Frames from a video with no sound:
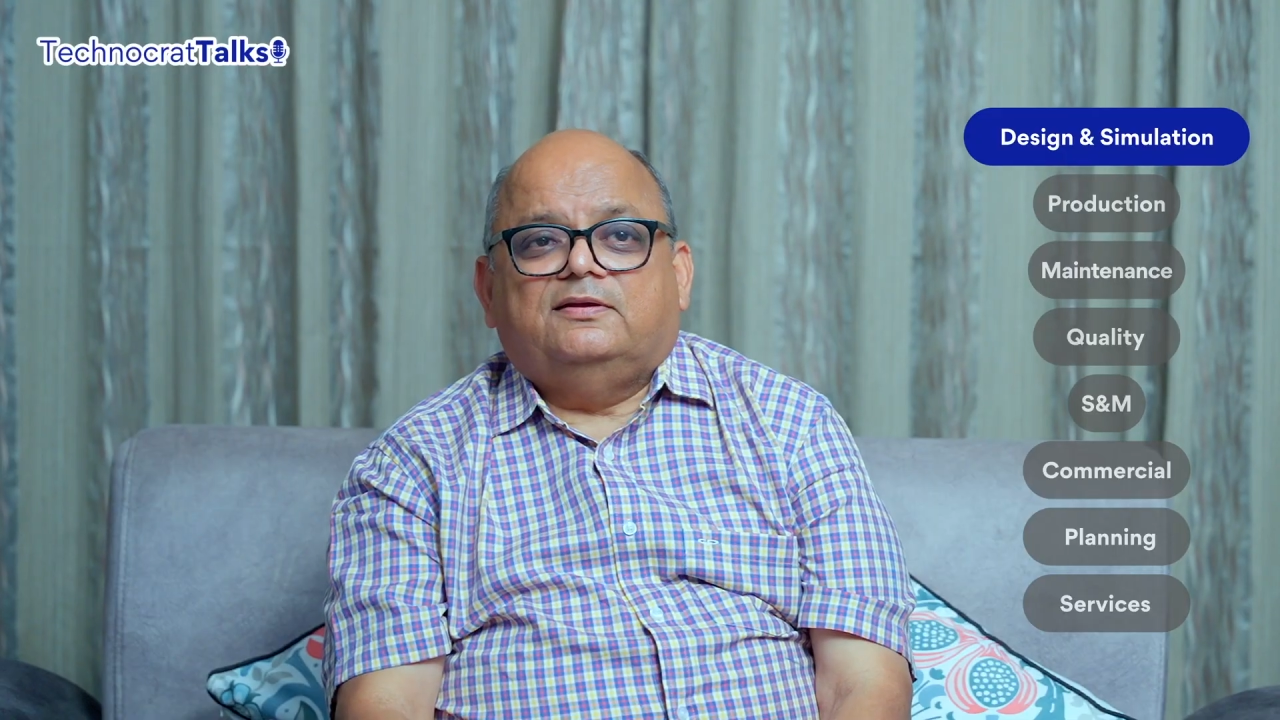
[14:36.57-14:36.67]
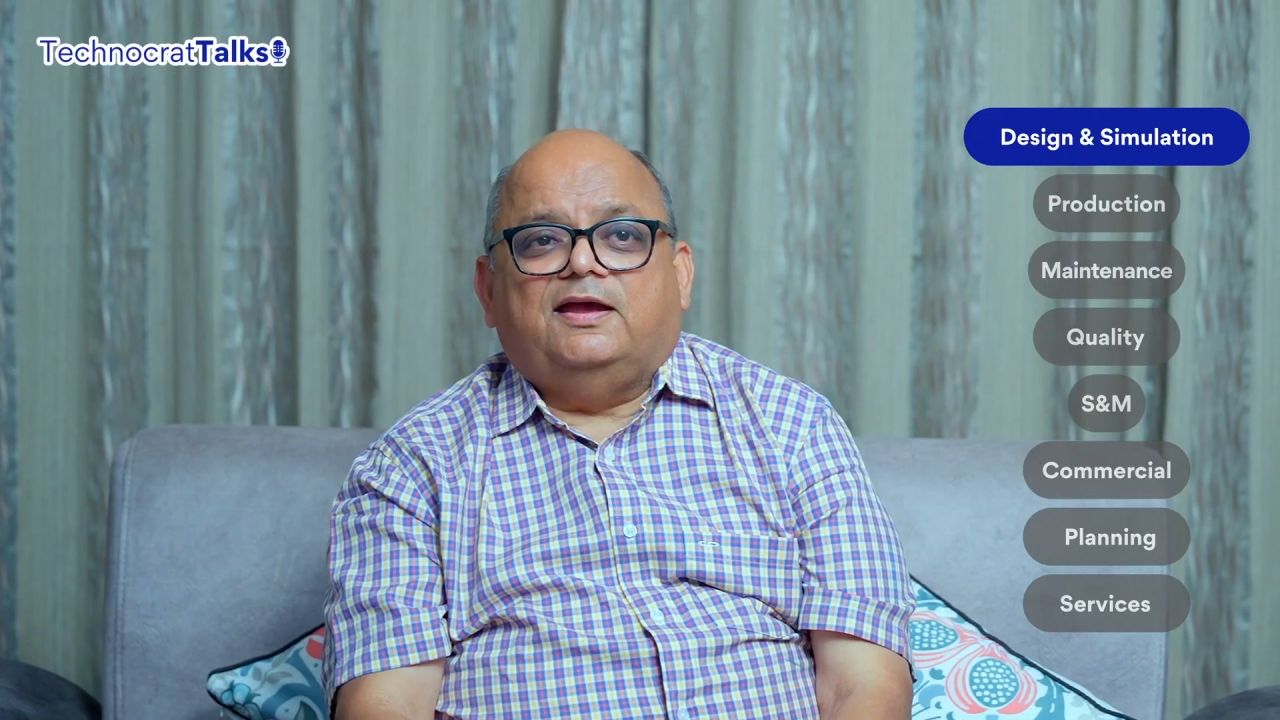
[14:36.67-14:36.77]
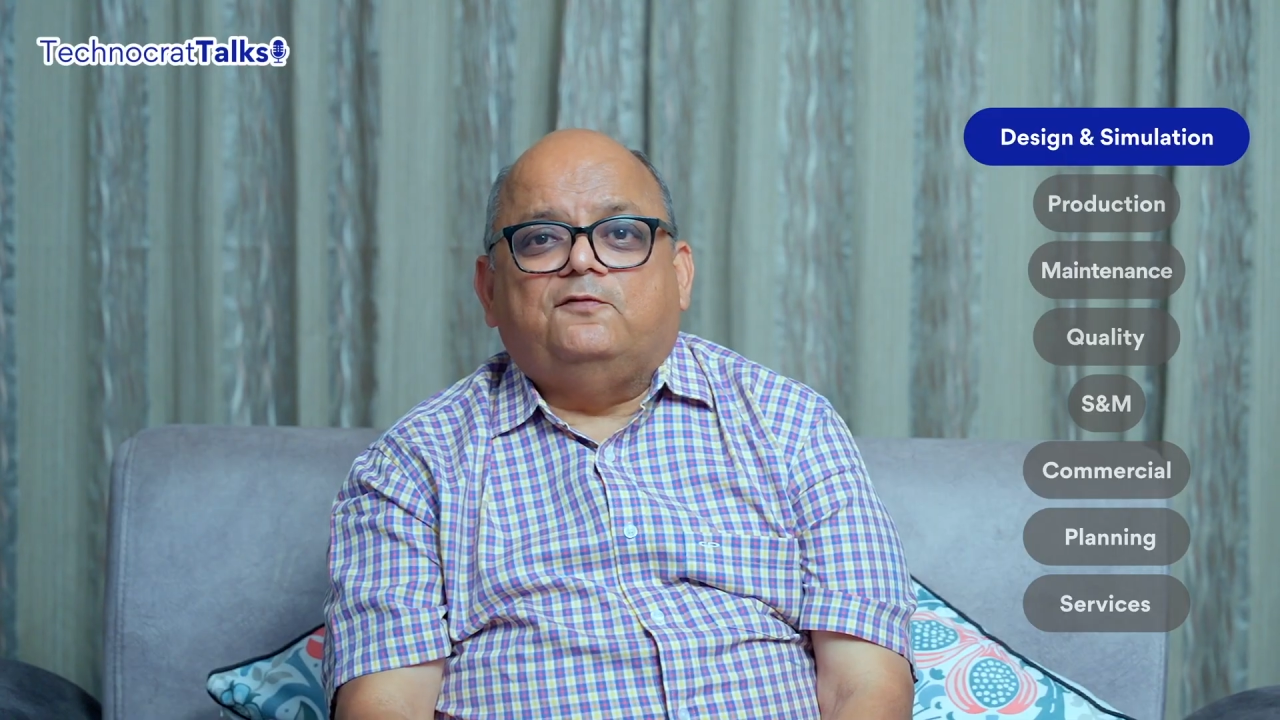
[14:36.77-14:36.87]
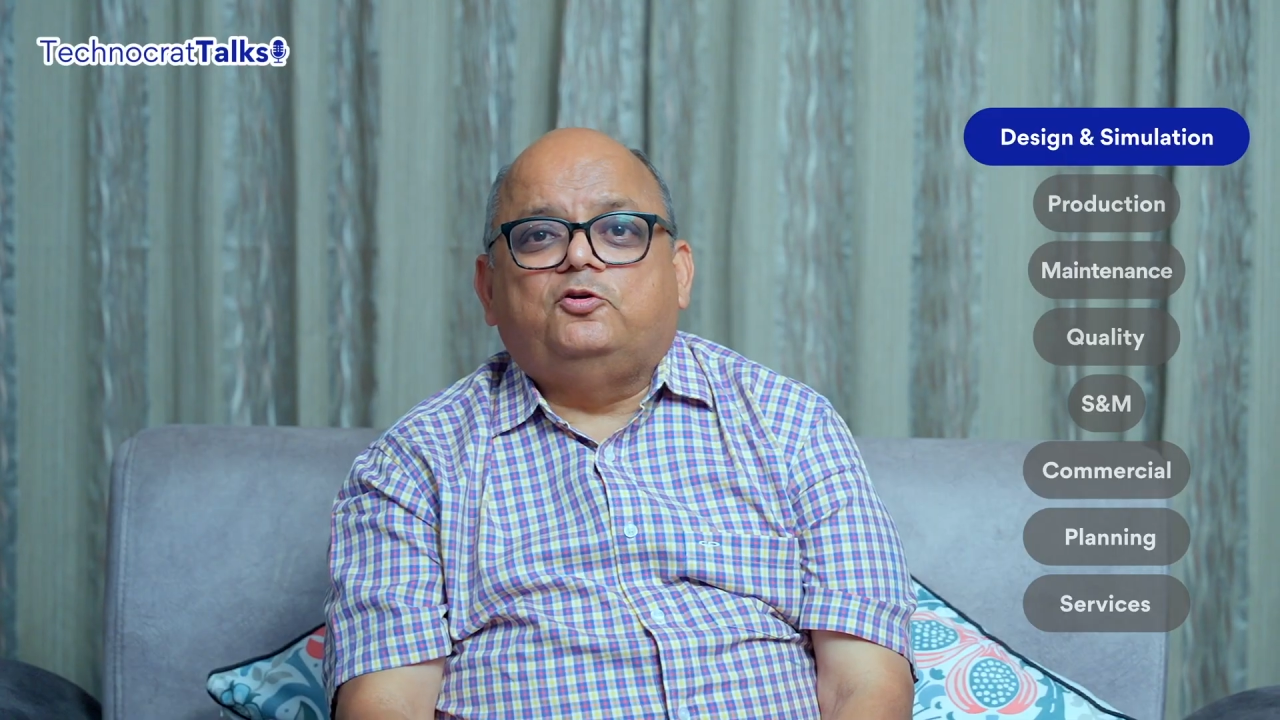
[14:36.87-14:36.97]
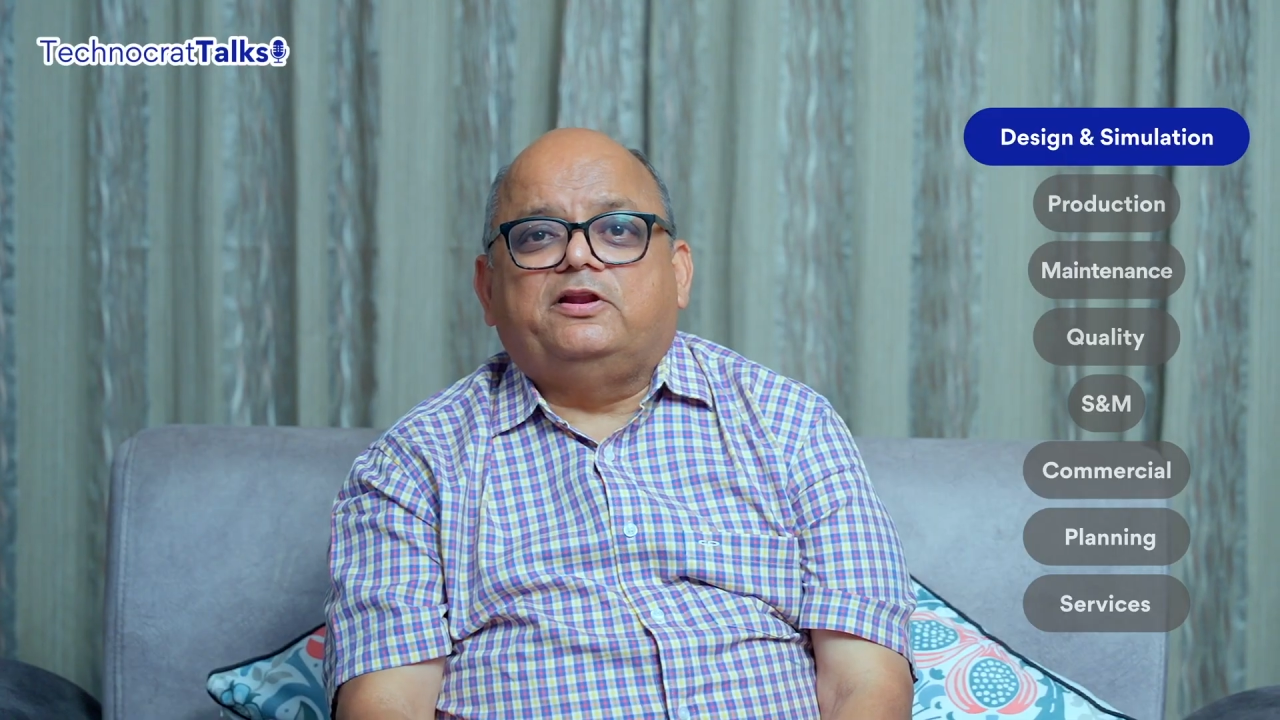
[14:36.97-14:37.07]

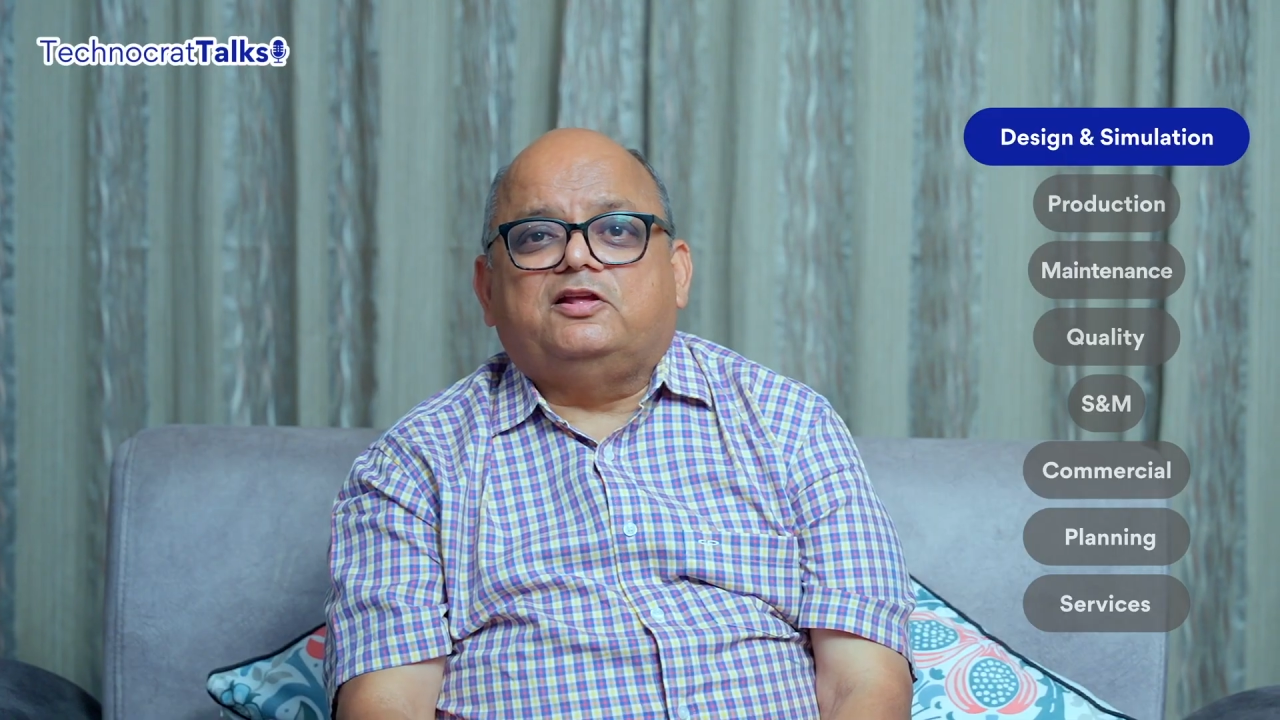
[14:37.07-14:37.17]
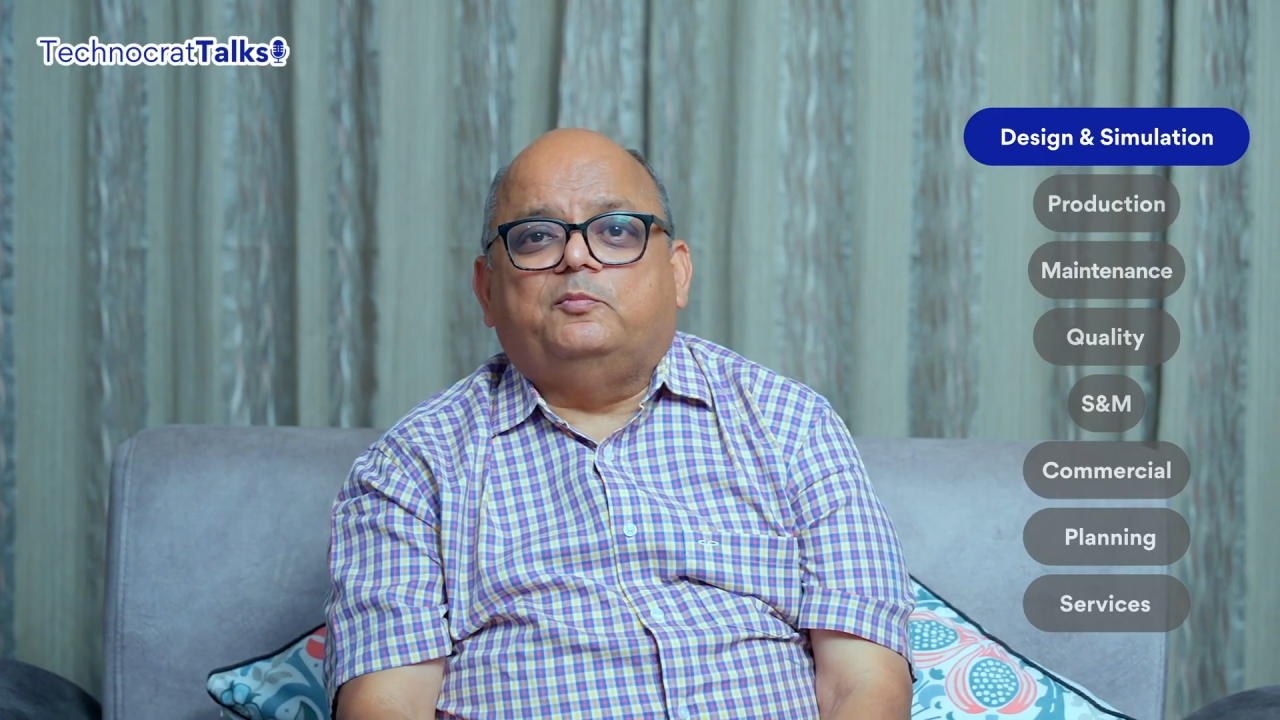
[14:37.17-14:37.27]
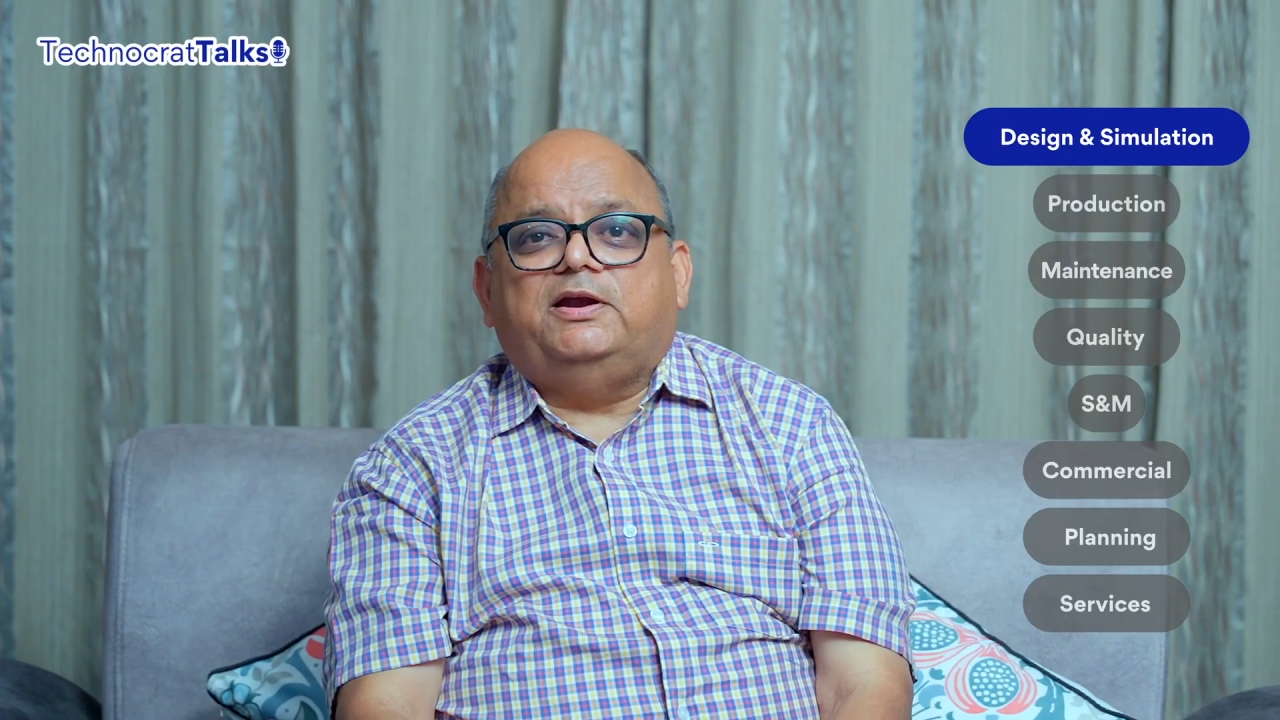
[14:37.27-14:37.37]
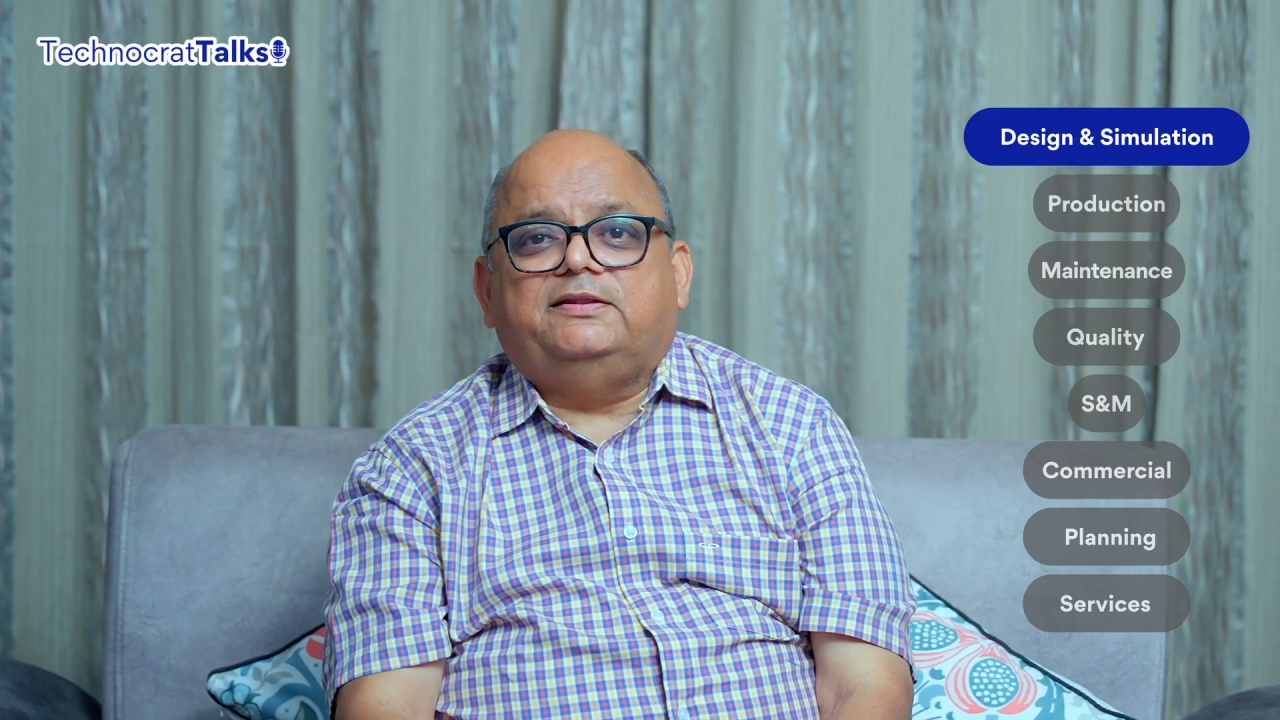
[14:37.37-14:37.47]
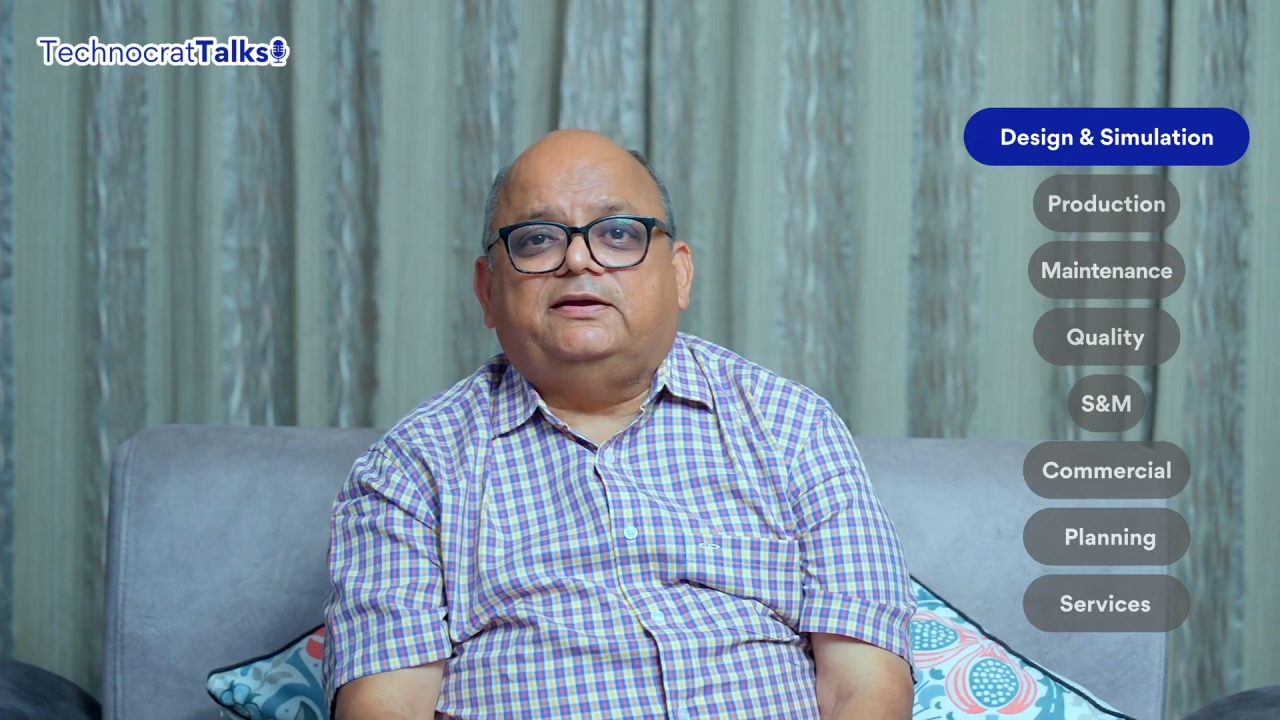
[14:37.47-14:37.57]
I would recommend